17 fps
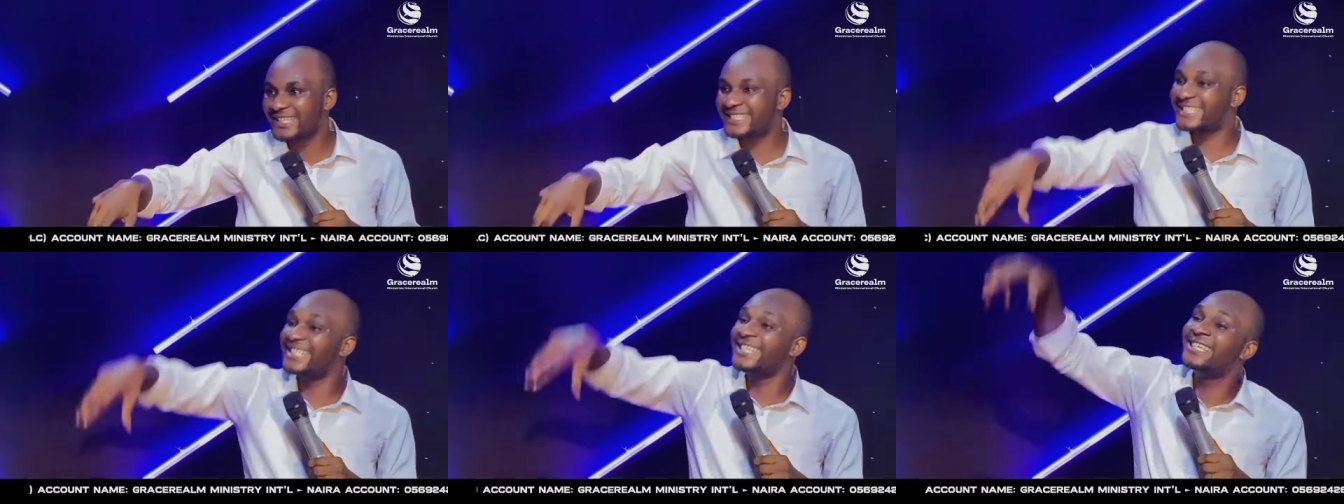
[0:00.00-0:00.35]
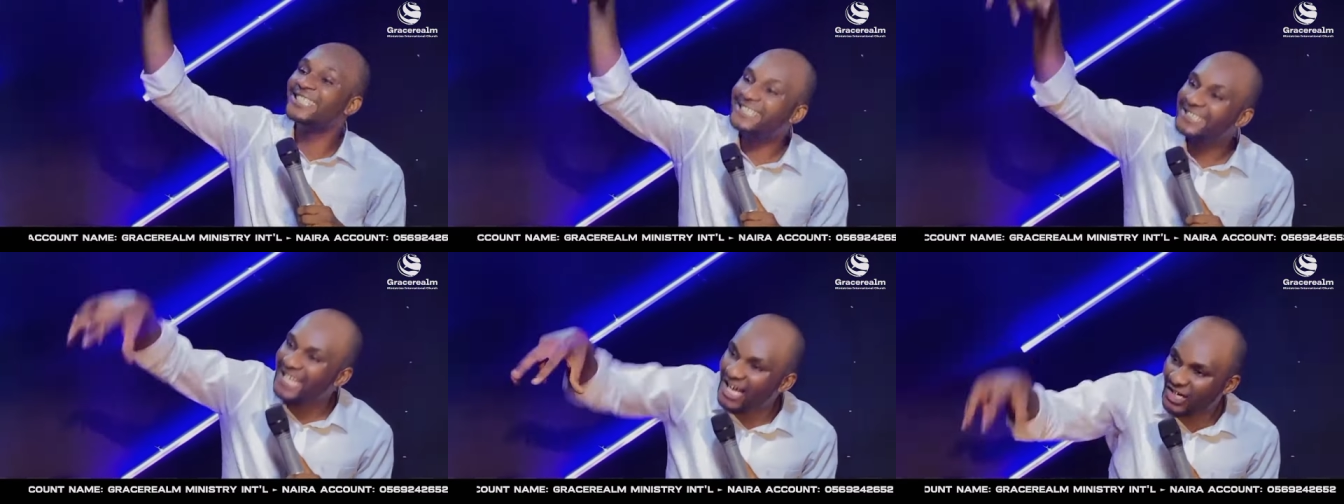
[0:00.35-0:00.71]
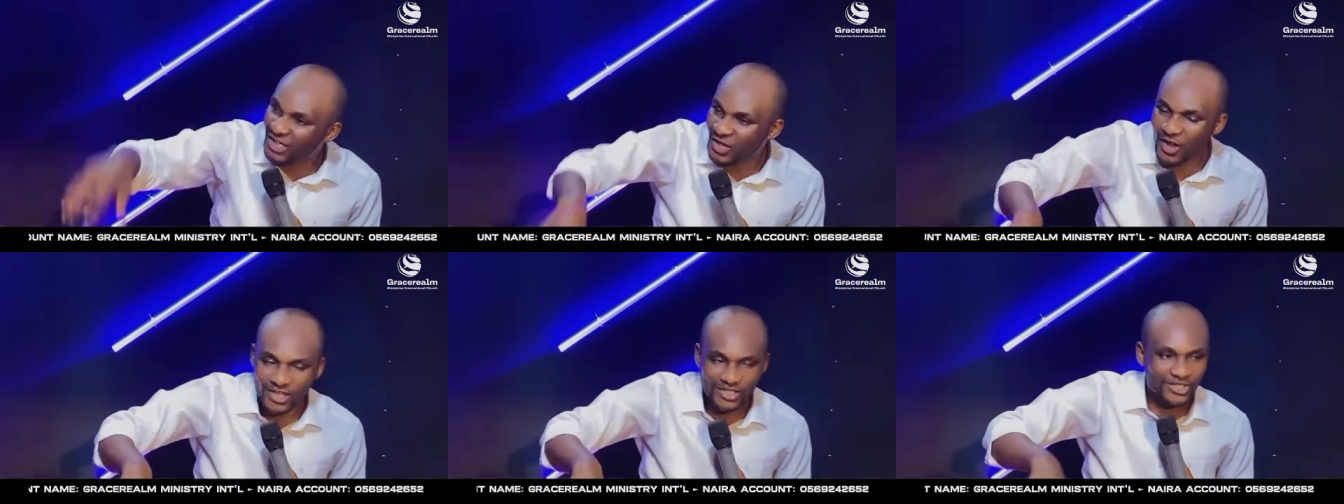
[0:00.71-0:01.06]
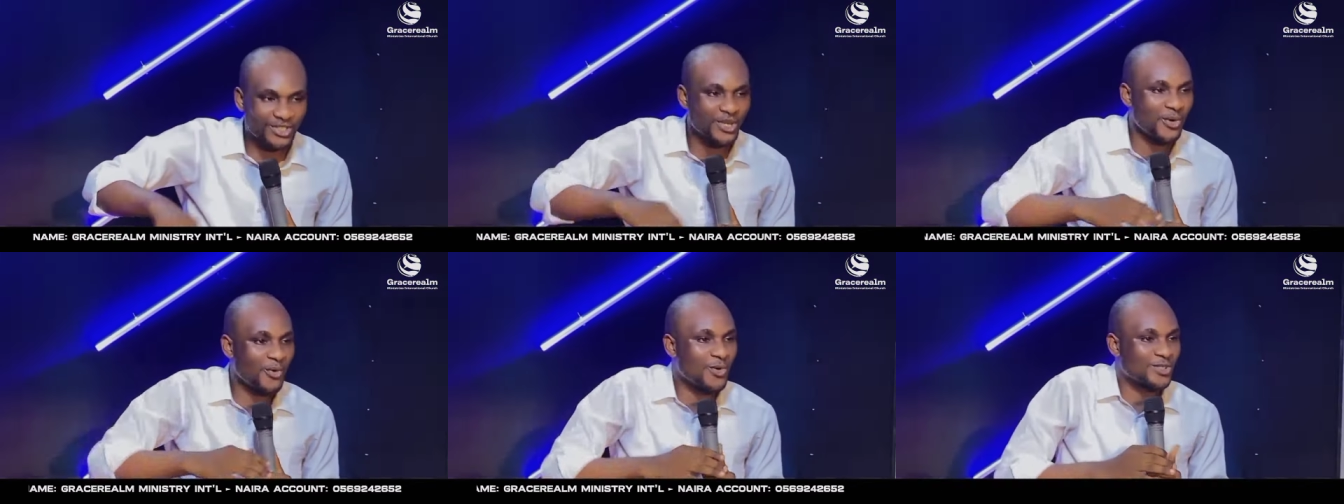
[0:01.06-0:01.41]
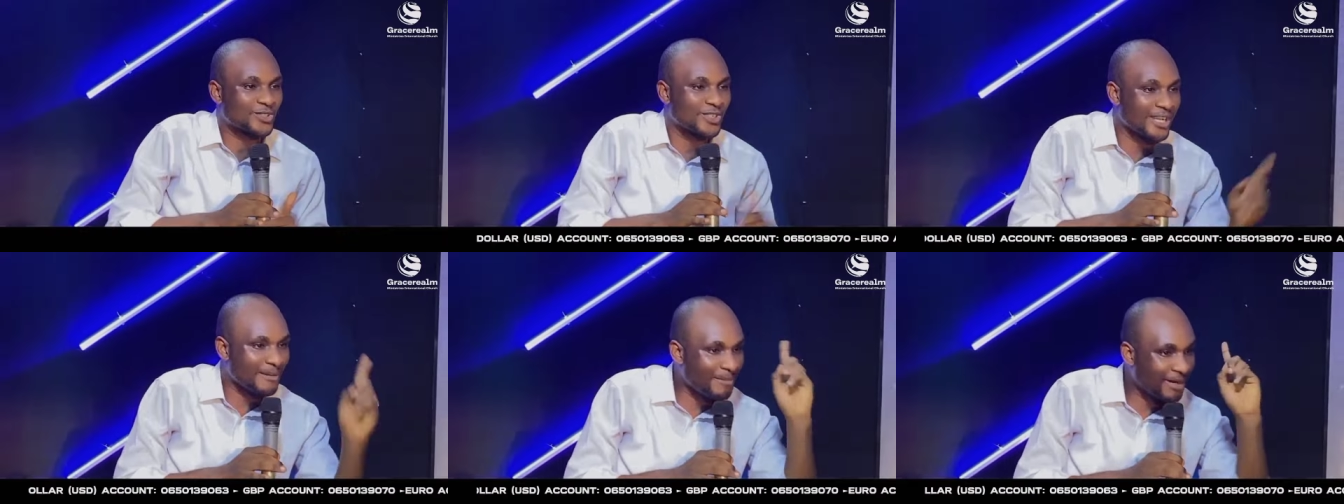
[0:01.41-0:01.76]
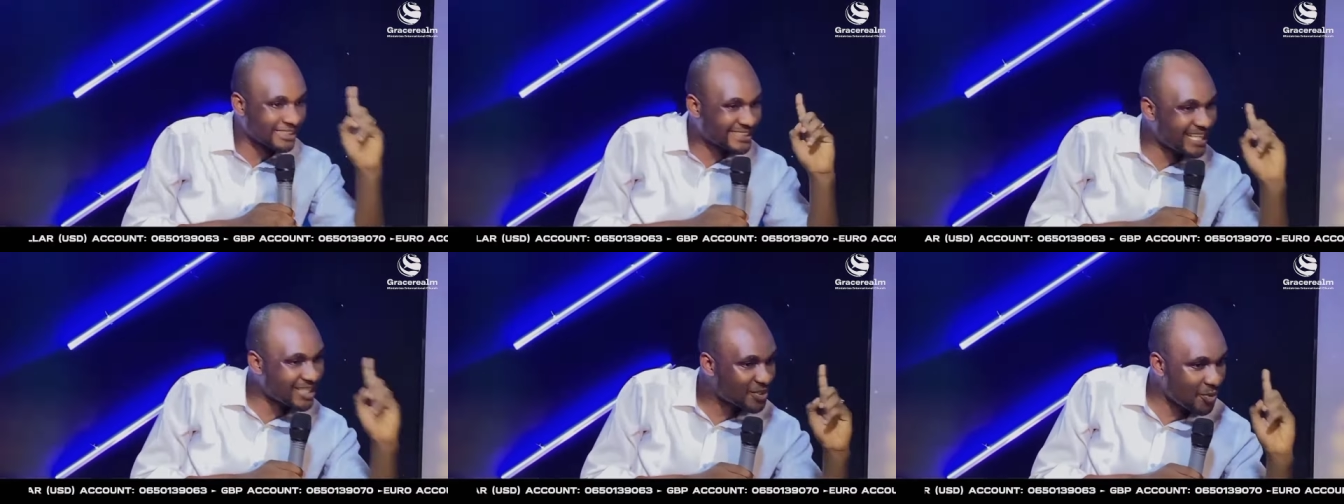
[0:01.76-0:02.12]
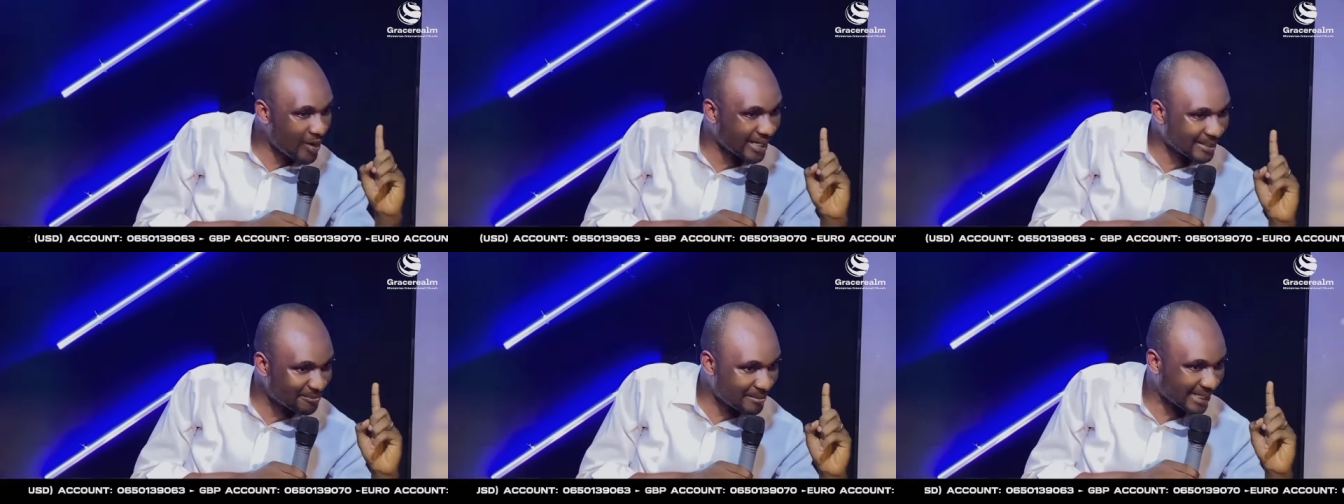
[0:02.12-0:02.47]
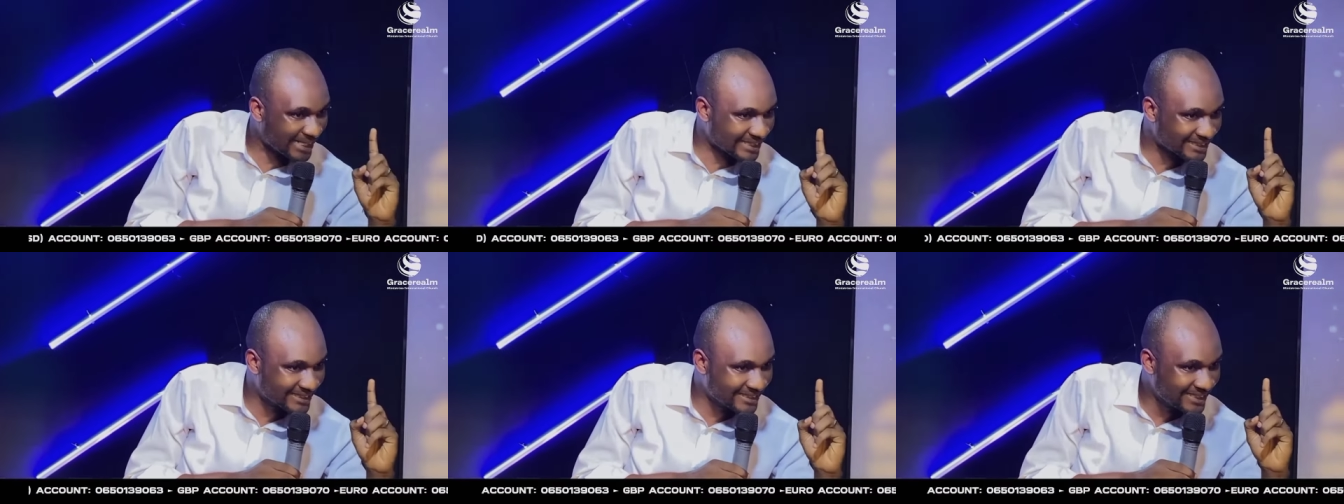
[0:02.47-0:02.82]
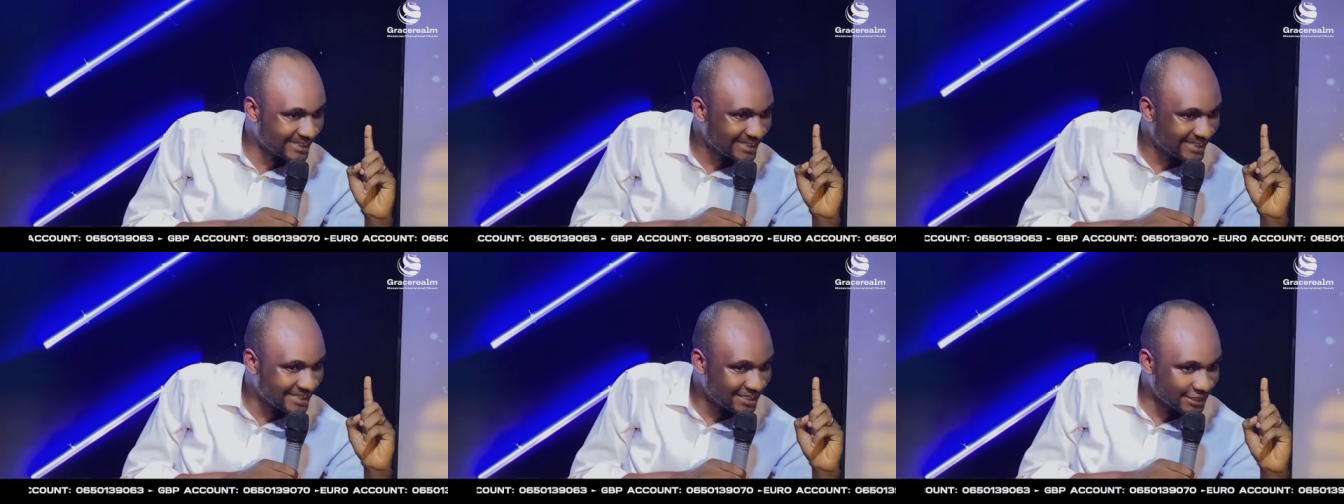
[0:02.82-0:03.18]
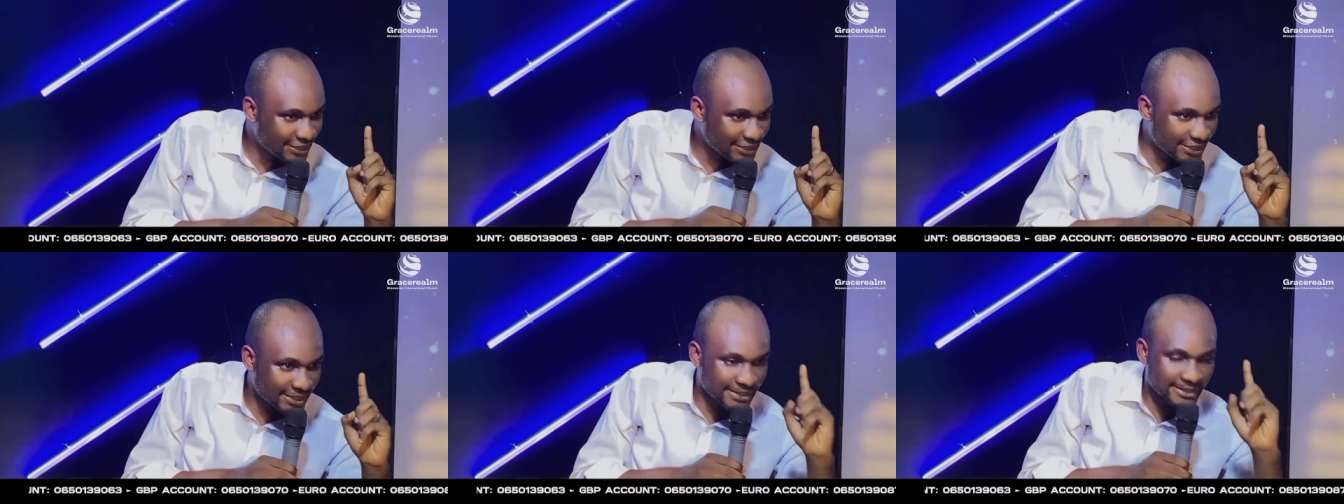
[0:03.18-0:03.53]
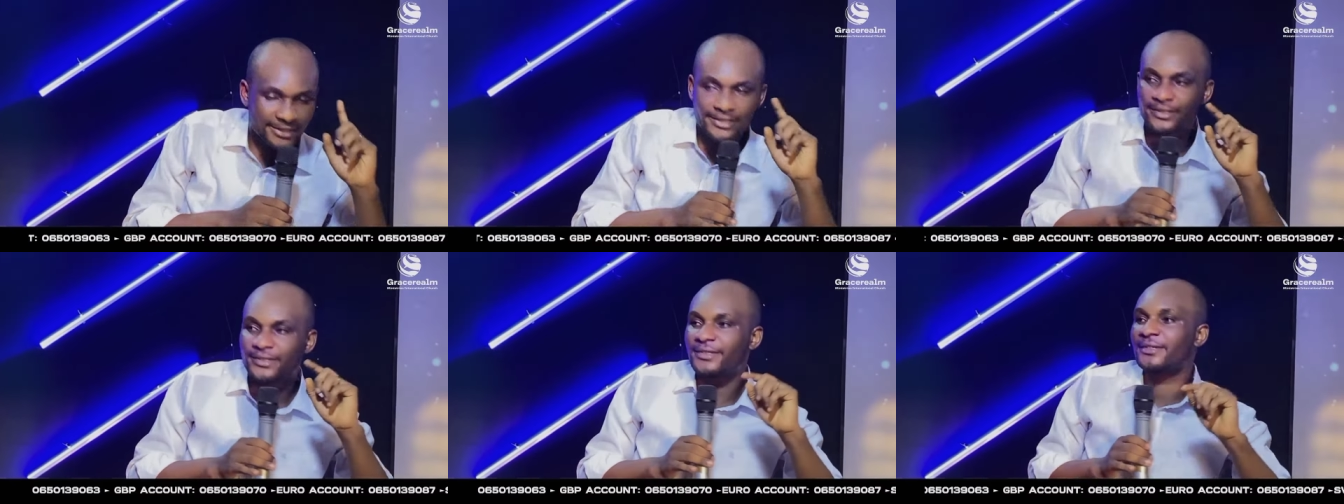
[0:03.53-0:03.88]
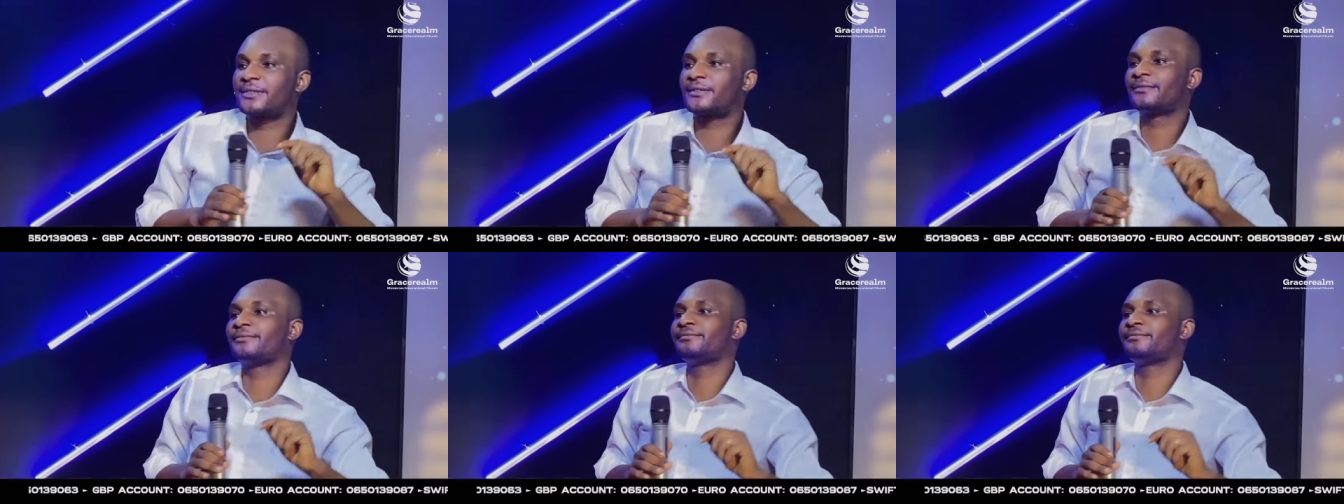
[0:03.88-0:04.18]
till the cross was all about that one man, Jesus.